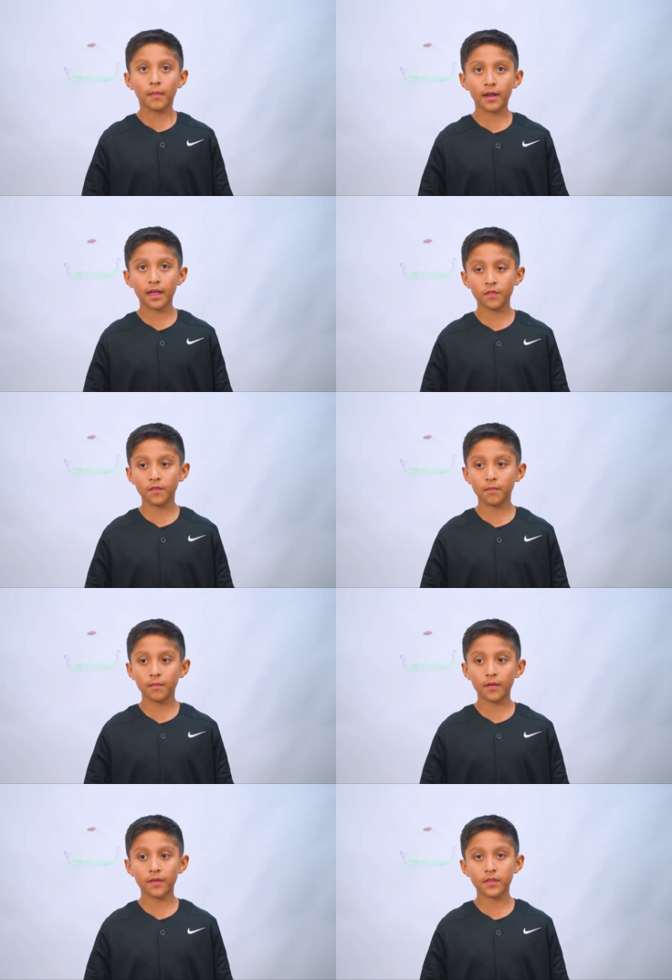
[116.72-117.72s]
My dad's
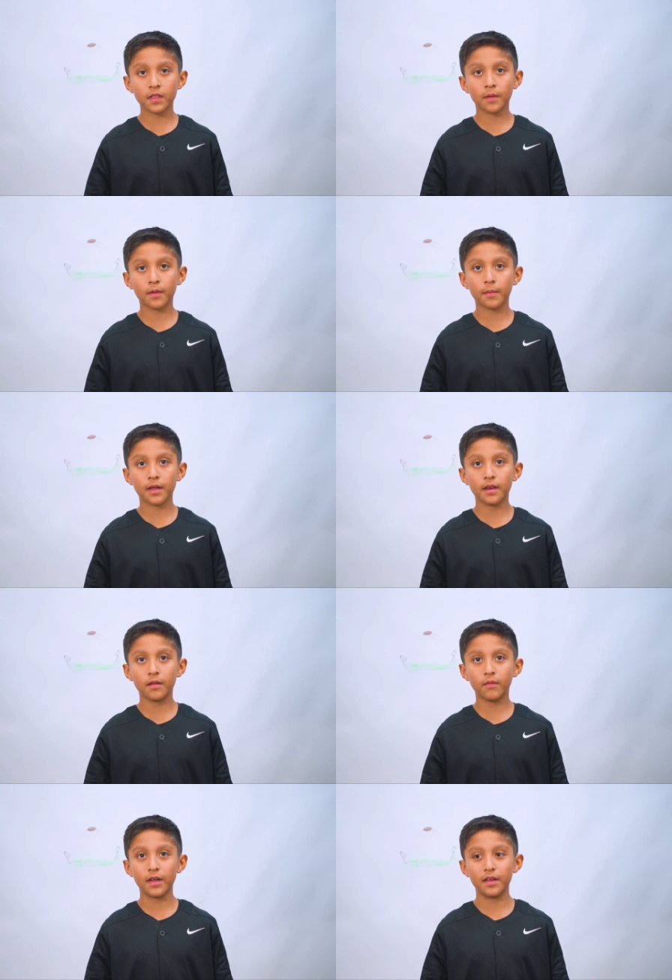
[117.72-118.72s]
my favorite thing about my
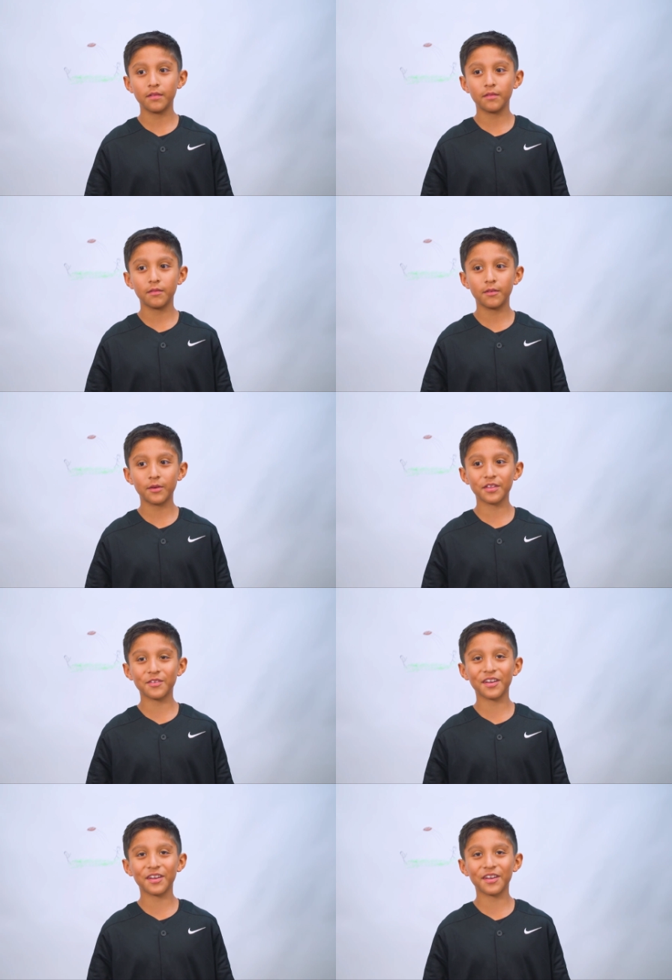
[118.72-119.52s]
wait. What yeah. was the